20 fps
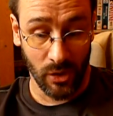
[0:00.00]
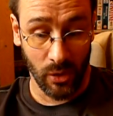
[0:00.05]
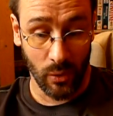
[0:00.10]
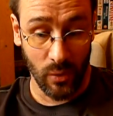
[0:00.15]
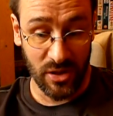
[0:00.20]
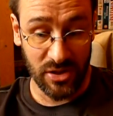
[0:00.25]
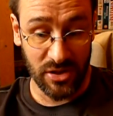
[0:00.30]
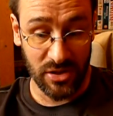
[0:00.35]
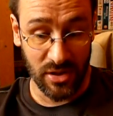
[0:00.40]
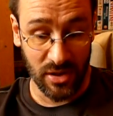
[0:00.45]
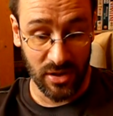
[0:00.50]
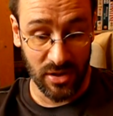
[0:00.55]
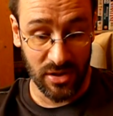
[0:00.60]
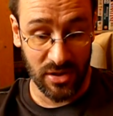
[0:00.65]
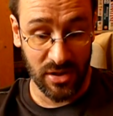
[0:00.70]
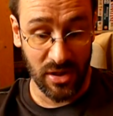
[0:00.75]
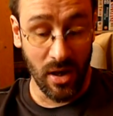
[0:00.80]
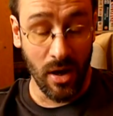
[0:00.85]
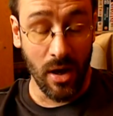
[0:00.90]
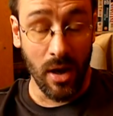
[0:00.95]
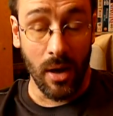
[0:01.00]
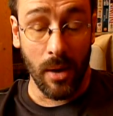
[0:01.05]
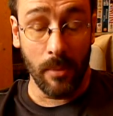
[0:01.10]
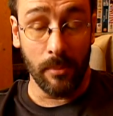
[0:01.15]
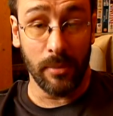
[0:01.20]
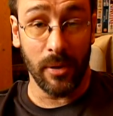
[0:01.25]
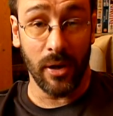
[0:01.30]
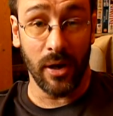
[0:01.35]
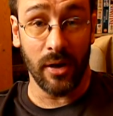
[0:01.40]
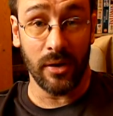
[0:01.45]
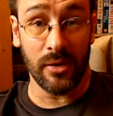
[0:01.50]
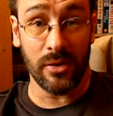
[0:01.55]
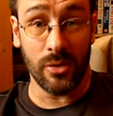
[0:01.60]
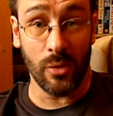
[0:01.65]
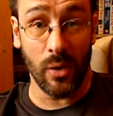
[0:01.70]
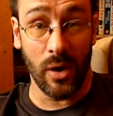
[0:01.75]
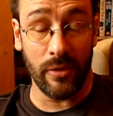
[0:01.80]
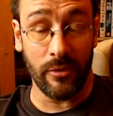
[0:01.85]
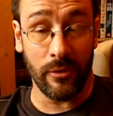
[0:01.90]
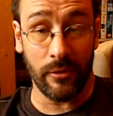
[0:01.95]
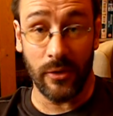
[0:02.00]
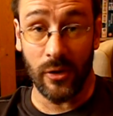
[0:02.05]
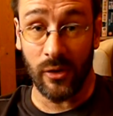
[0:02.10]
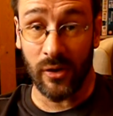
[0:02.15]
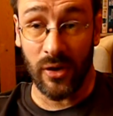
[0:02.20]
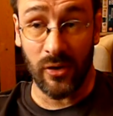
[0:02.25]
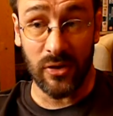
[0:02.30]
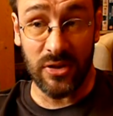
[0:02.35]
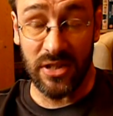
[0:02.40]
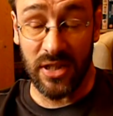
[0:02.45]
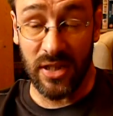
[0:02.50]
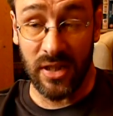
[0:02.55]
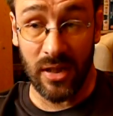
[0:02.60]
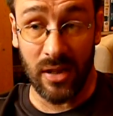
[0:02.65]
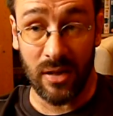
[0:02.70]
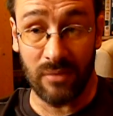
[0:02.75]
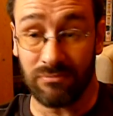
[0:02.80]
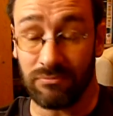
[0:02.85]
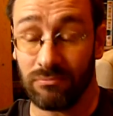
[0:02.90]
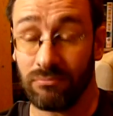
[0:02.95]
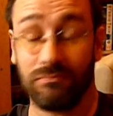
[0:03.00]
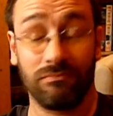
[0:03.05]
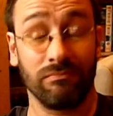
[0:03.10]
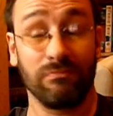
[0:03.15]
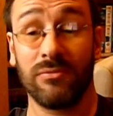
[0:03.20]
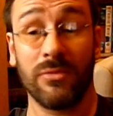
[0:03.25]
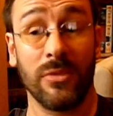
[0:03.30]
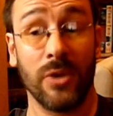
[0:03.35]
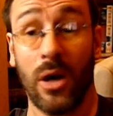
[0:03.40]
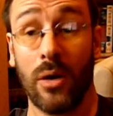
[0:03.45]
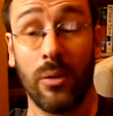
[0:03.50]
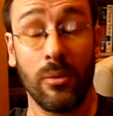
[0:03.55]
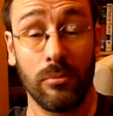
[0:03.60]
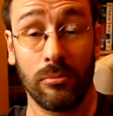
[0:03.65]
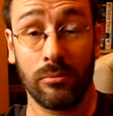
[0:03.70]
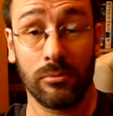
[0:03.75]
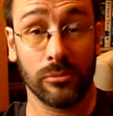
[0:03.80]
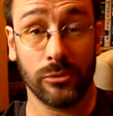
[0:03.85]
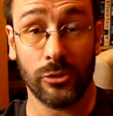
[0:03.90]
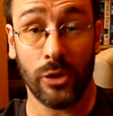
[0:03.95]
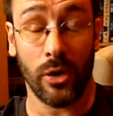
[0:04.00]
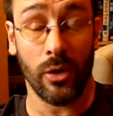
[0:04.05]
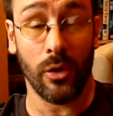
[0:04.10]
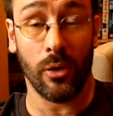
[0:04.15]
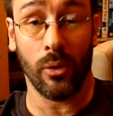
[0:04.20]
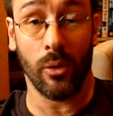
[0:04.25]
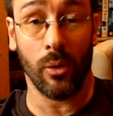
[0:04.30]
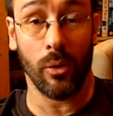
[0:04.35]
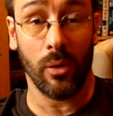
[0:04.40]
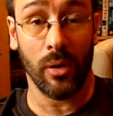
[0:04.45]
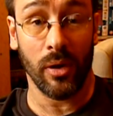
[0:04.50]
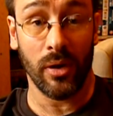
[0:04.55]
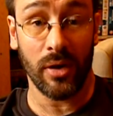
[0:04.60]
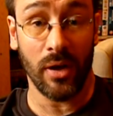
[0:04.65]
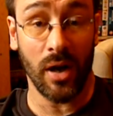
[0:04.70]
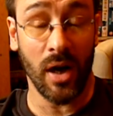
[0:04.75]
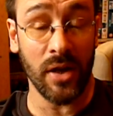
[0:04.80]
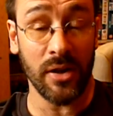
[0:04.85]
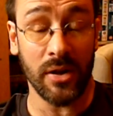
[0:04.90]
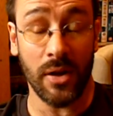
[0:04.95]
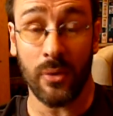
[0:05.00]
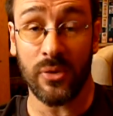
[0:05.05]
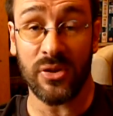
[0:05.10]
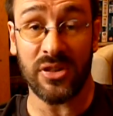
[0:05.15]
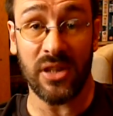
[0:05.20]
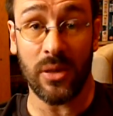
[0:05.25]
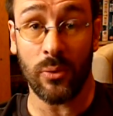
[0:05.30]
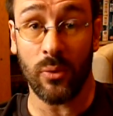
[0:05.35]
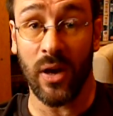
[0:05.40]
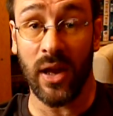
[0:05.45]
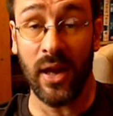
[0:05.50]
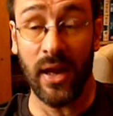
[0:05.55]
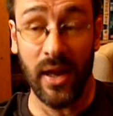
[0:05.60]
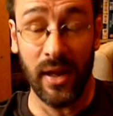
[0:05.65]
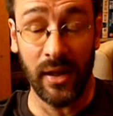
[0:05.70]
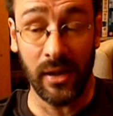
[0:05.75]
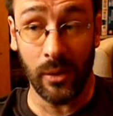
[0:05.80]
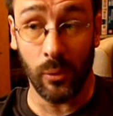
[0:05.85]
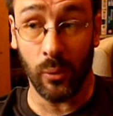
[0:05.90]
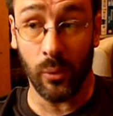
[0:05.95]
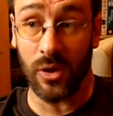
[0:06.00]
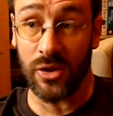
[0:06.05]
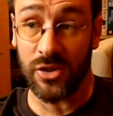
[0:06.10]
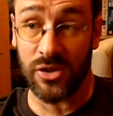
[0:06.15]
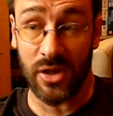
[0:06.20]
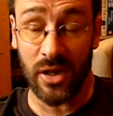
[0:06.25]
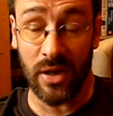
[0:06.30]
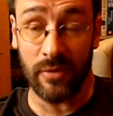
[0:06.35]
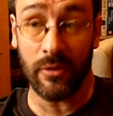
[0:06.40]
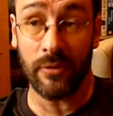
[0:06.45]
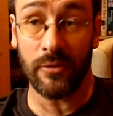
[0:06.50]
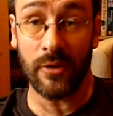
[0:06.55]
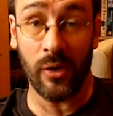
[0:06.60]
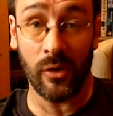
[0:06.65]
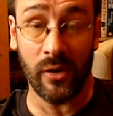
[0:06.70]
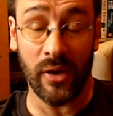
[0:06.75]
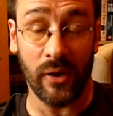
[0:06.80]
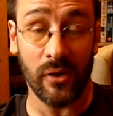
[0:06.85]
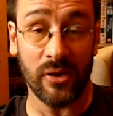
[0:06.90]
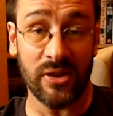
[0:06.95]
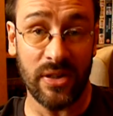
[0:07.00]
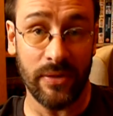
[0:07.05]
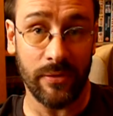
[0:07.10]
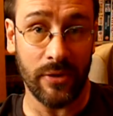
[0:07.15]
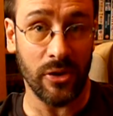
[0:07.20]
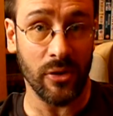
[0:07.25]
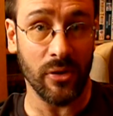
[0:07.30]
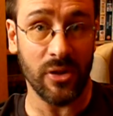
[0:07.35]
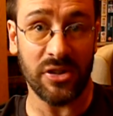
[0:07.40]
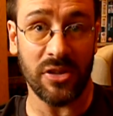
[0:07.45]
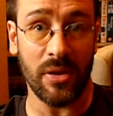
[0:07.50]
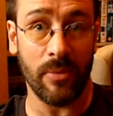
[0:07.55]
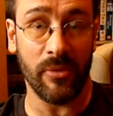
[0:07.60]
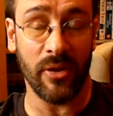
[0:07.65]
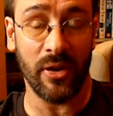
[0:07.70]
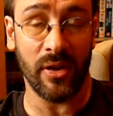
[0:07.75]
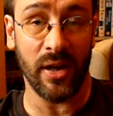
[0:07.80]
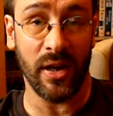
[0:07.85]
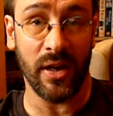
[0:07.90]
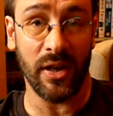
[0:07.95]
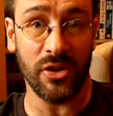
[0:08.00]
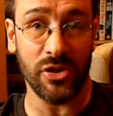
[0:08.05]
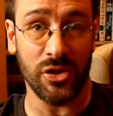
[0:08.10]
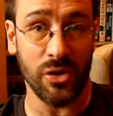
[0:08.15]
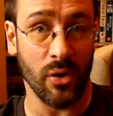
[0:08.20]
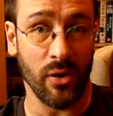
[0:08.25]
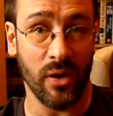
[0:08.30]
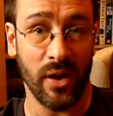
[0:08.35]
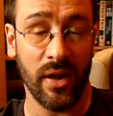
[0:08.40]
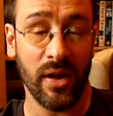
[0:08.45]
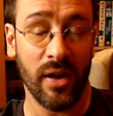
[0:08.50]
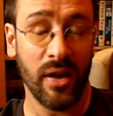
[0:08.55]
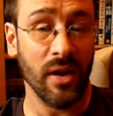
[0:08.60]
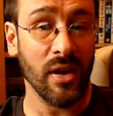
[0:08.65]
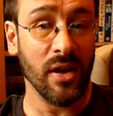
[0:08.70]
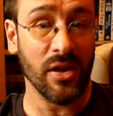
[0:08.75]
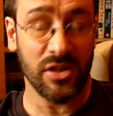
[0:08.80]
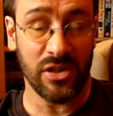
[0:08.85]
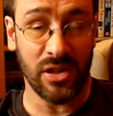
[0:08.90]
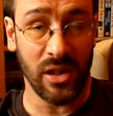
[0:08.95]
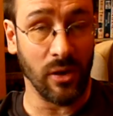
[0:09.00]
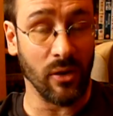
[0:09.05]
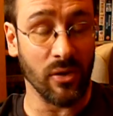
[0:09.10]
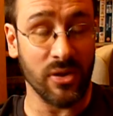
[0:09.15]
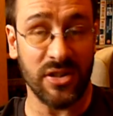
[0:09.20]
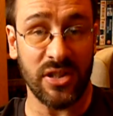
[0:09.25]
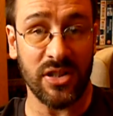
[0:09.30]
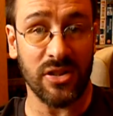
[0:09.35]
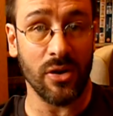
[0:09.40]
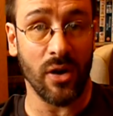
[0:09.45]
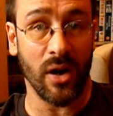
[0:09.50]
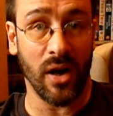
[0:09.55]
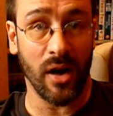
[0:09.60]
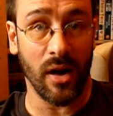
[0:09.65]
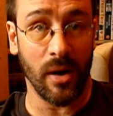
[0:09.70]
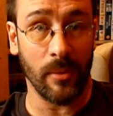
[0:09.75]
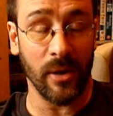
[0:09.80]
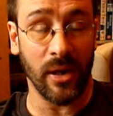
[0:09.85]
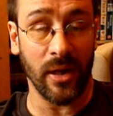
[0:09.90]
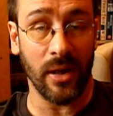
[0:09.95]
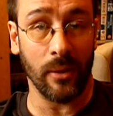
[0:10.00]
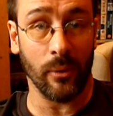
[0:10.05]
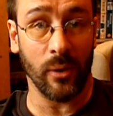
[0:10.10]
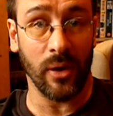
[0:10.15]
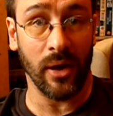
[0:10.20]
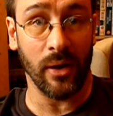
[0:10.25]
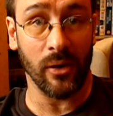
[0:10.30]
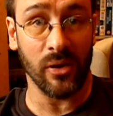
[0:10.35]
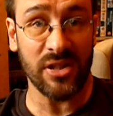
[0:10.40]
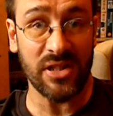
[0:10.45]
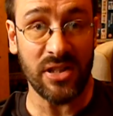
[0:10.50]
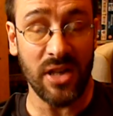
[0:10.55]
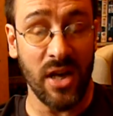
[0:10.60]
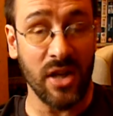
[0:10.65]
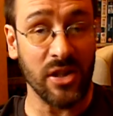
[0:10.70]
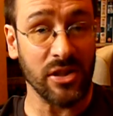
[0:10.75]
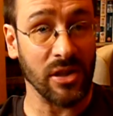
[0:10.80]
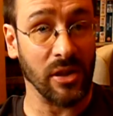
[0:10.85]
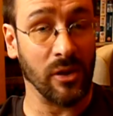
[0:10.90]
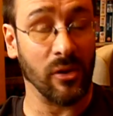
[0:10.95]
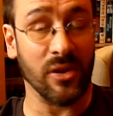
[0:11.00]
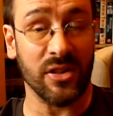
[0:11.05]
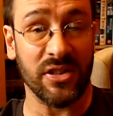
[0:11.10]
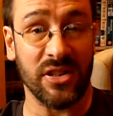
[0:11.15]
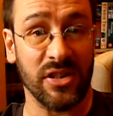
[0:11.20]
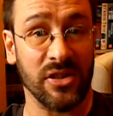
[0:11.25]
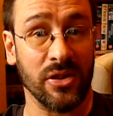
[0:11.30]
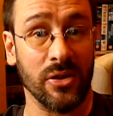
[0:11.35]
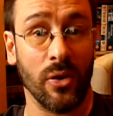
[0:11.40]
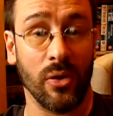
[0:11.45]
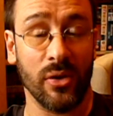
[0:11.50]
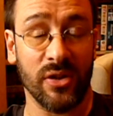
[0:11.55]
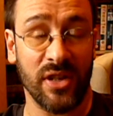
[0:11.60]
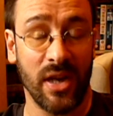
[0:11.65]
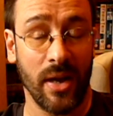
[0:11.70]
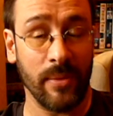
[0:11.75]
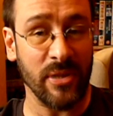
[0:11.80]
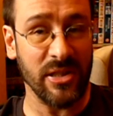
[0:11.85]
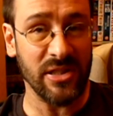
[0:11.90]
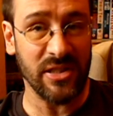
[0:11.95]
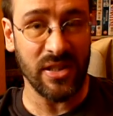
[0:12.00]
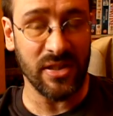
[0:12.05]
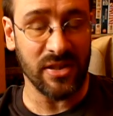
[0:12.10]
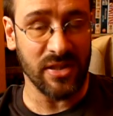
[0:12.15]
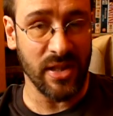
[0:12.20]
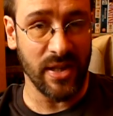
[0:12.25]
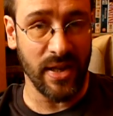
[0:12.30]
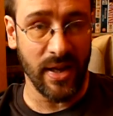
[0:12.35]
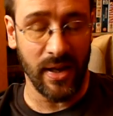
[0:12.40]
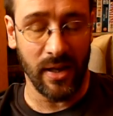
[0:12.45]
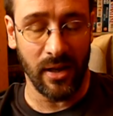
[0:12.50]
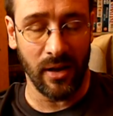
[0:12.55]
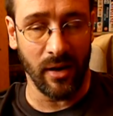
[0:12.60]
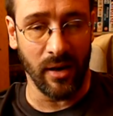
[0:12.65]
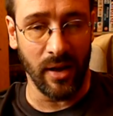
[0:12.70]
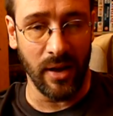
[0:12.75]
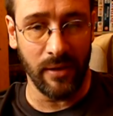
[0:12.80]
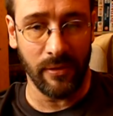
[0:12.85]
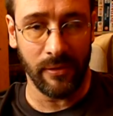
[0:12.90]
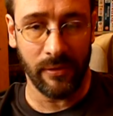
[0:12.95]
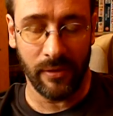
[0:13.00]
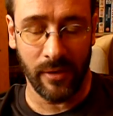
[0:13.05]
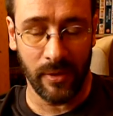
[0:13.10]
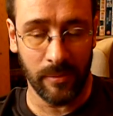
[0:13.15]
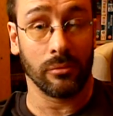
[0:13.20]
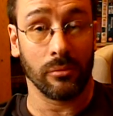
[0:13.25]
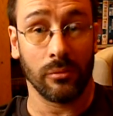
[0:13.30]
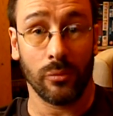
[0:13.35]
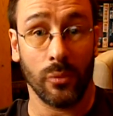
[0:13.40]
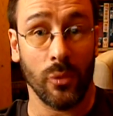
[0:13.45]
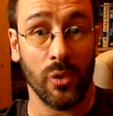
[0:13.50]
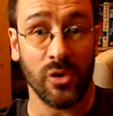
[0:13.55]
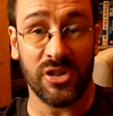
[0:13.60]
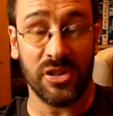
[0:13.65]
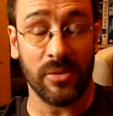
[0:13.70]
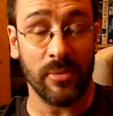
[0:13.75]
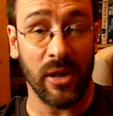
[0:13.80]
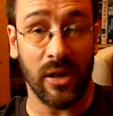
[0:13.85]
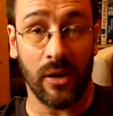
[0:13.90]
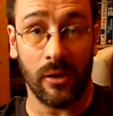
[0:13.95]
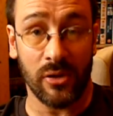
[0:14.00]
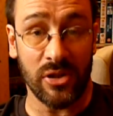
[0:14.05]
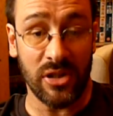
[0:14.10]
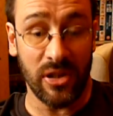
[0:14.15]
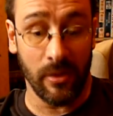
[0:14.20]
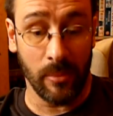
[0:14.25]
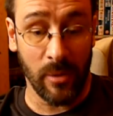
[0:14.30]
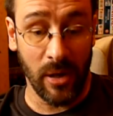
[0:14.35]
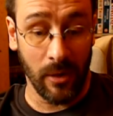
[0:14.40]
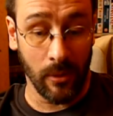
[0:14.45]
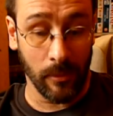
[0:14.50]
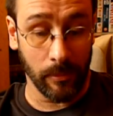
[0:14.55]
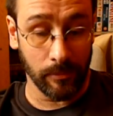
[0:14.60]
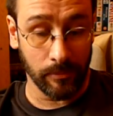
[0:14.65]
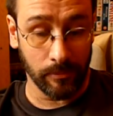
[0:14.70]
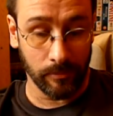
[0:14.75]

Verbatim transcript: questions. But do I ever feel guilty? No, not at all. I don't see why anyone should ever feel guilty for doing something they enjoy, so long as it's not harming anyone else. So long as it's not damaging to their life, what's to be guilty about?